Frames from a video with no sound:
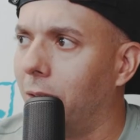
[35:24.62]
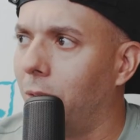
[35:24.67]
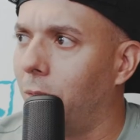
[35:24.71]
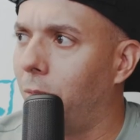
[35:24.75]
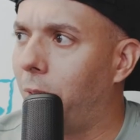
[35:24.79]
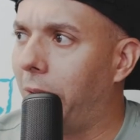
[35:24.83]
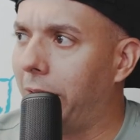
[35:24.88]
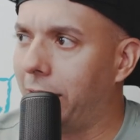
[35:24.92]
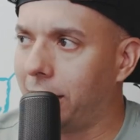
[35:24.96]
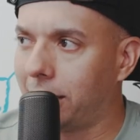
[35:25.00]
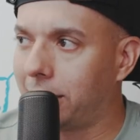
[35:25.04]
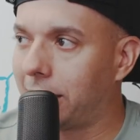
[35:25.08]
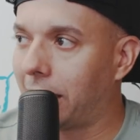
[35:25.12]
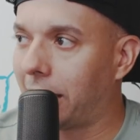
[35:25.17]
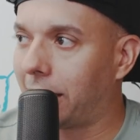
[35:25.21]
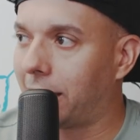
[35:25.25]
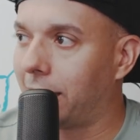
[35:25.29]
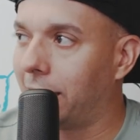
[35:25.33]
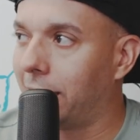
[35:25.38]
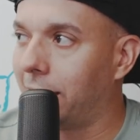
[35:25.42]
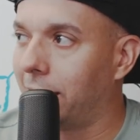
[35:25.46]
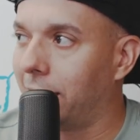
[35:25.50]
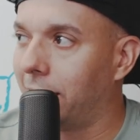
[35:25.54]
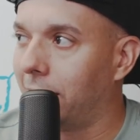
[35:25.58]
wait a
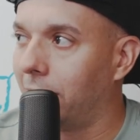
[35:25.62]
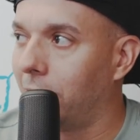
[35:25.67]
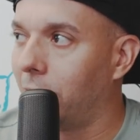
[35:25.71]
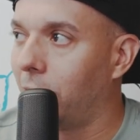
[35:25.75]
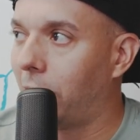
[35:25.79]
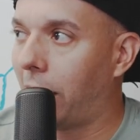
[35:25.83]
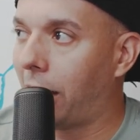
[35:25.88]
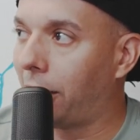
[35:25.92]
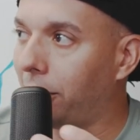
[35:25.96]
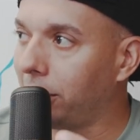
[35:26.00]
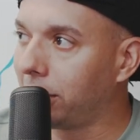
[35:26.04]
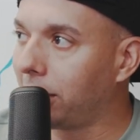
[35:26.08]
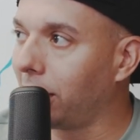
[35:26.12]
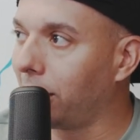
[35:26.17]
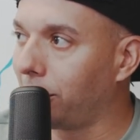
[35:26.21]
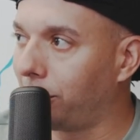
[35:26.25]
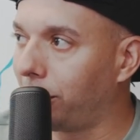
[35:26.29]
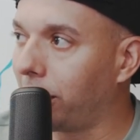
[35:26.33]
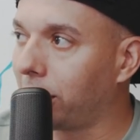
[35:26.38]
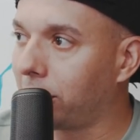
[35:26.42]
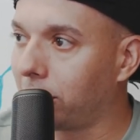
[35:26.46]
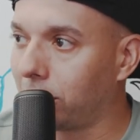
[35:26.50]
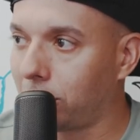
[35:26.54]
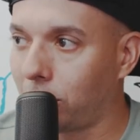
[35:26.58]
second, everything
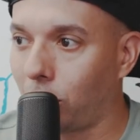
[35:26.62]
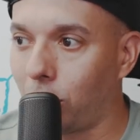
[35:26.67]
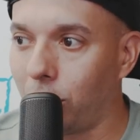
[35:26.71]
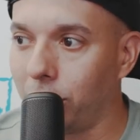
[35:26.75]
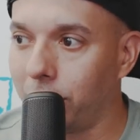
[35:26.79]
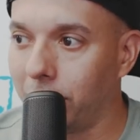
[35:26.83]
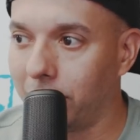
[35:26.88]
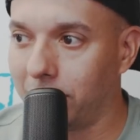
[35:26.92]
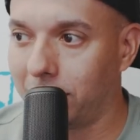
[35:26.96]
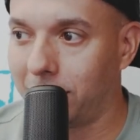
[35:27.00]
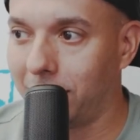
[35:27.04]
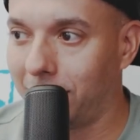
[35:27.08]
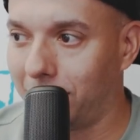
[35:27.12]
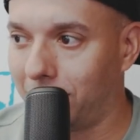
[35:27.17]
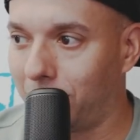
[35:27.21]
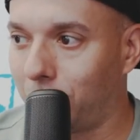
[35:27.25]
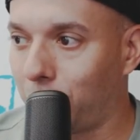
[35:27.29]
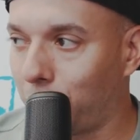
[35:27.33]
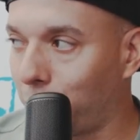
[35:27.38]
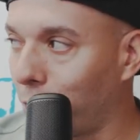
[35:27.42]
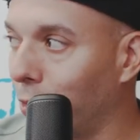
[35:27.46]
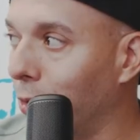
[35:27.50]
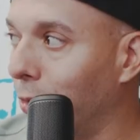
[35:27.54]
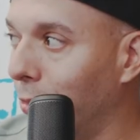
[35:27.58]
Victor told us is
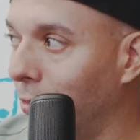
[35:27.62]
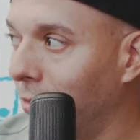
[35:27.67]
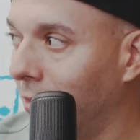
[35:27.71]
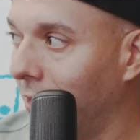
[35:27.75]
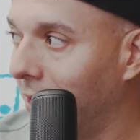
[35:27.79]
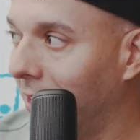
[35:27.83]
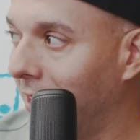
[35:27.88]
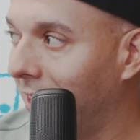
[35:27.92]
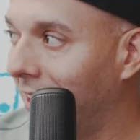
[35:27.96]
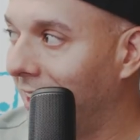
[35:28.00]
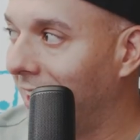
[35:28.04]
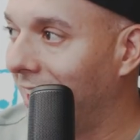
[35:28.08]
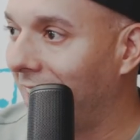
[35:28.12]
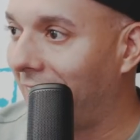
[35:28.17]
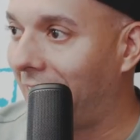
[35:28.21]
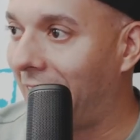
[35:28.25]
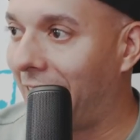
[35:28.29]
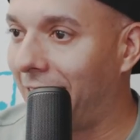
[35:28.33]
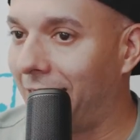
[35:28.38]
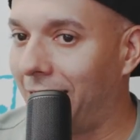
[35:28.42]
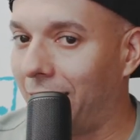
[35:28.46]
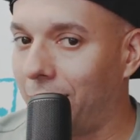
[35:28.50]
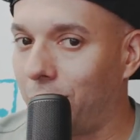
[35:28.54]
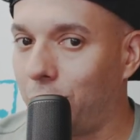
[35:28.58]
true.
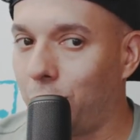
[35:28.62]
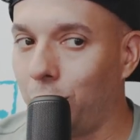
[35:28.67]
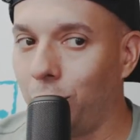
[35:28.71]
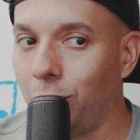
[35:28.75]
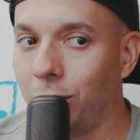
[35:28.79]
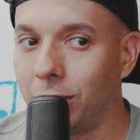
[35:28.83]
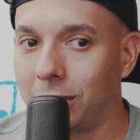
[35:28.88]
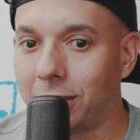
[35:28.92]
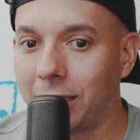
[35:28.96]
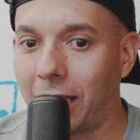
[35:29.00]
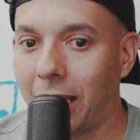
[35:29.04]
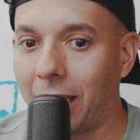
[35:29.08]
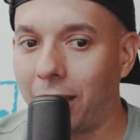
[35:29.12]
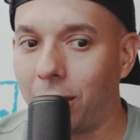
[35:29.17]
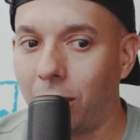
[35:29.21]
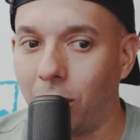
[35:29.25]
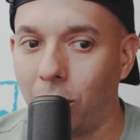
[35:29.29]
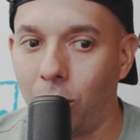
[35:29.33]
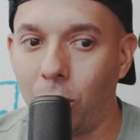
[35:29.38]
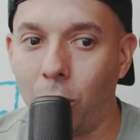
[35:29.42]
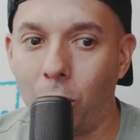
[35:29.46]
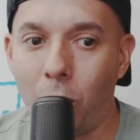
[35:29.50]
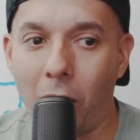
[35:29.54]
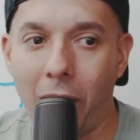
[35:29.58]
And then two, it's like,
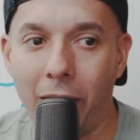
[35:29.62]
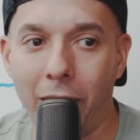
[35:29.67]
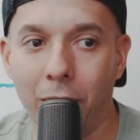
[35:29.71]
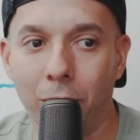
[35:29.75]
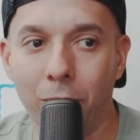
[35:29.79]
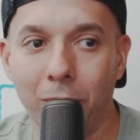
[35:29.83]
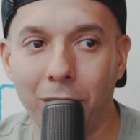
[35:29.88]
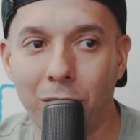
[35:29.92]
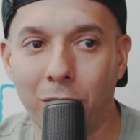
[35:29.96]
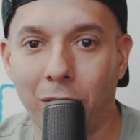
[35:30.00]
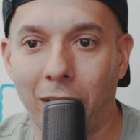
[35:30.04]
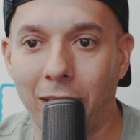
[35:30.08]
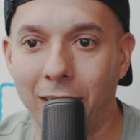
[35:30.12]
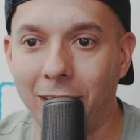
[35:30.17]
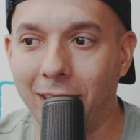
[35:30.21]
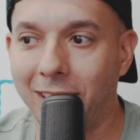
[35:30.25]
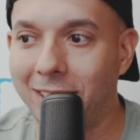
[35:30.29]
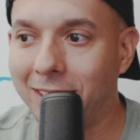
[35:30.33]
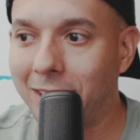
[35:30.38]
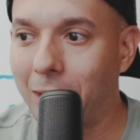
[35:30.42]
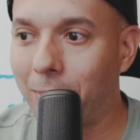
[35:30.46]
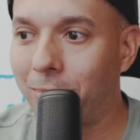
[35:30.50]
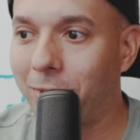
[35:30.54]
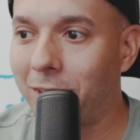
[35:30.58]
well, why are we trying to
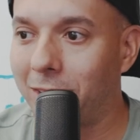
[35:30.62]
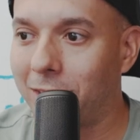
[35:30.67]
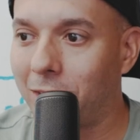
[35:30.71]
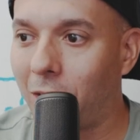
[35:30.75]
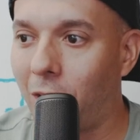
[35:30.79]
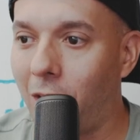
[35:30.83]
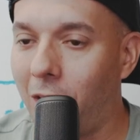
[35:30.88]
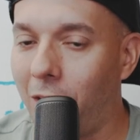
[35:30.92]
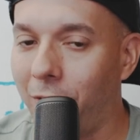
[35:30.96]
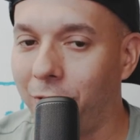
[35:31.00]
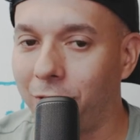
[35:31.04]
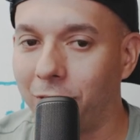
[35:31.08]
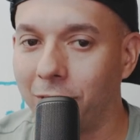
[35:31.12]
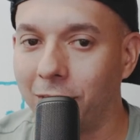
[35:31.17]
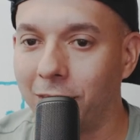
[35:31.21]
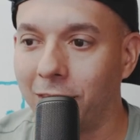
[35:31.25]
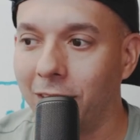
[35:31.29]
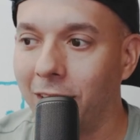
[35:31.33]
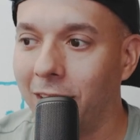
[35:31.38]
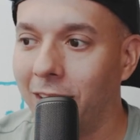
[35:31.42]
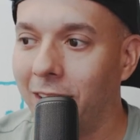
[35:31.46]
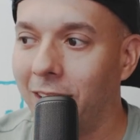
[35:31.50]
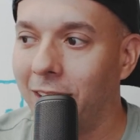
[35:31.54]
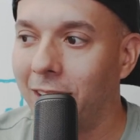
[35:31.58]
accept this
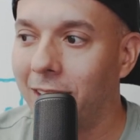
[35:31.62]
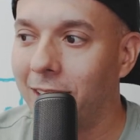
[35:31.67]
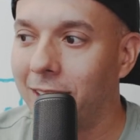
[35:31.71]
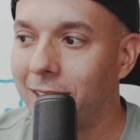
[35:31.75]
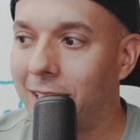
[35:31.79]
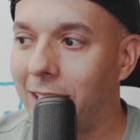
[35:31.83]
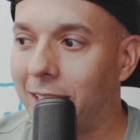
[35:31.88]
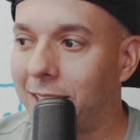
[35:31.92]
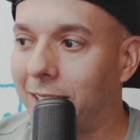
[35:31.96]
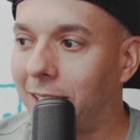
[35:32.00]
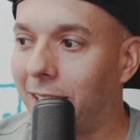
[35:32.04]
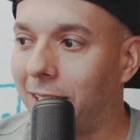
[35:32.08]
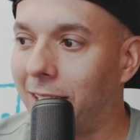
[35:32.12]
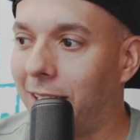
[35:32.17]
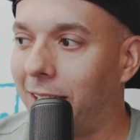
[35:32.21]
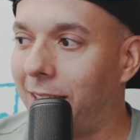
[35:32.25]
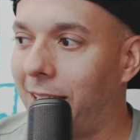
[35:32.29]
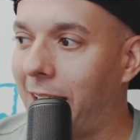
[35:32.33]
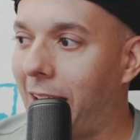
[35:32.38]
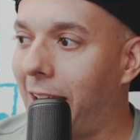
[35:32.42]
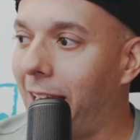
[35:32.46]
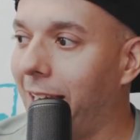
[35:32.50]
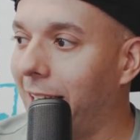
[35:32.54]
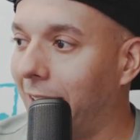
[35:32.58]
offer that's gonna
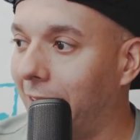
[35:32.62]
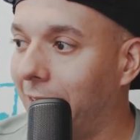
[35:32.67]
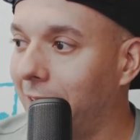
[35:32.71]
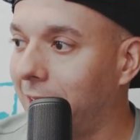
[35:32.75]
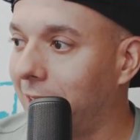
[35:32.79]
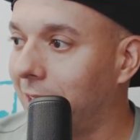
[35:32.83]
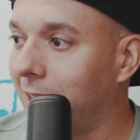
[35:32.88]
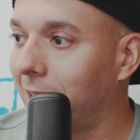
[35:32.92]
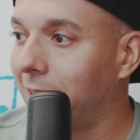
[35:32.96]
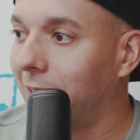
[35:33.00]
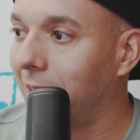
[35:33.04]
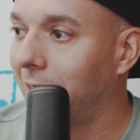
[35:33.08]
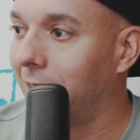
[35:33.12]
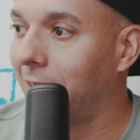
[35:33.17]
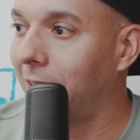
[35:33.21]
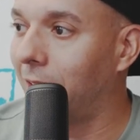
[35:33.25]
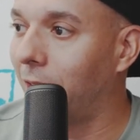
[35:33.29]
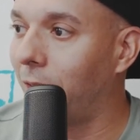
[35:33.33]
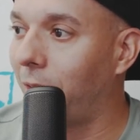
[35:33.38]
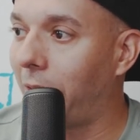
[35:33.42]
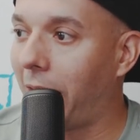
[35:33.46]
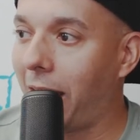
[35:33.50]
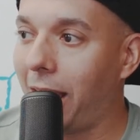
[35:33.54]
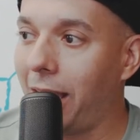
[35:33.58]
net us,
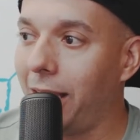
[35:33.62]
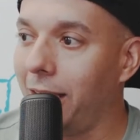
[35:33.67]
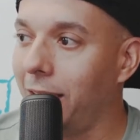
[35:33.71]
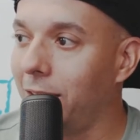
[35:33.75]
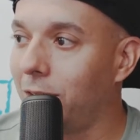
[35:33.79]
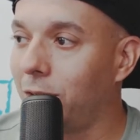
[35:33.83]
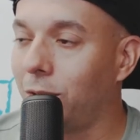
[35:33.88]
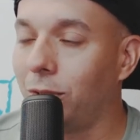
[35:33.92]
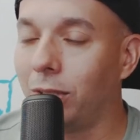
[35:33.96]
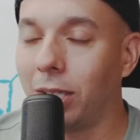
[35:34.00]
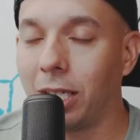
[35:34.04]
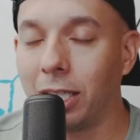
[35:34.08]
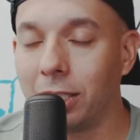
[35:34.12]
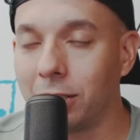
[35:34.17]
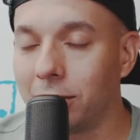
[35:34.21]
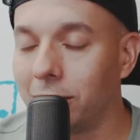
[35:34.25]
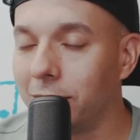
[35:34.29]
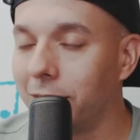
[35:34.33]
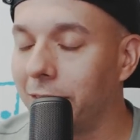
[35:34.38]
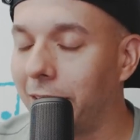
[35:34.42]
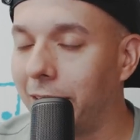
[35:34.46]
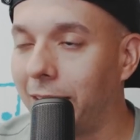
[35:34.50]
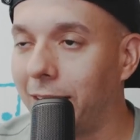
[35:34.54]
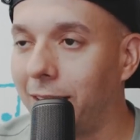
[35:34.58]
80 to
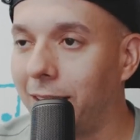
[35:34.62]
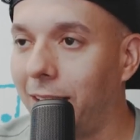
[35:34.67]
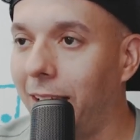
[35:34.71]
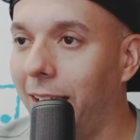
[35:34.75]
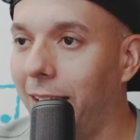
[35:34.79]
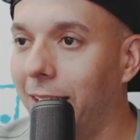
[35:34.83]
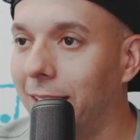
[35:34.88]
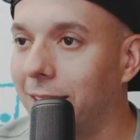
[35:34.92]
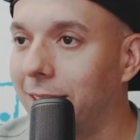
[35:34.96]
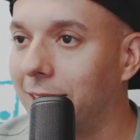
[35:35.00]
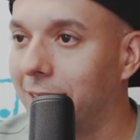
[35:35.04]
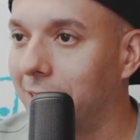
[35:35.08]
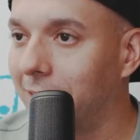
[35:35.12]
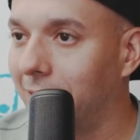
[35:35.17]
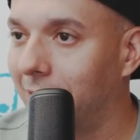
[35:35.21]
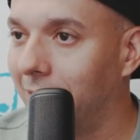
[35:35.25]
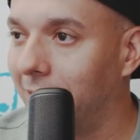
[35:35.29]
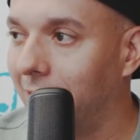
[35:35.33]
100 grand less?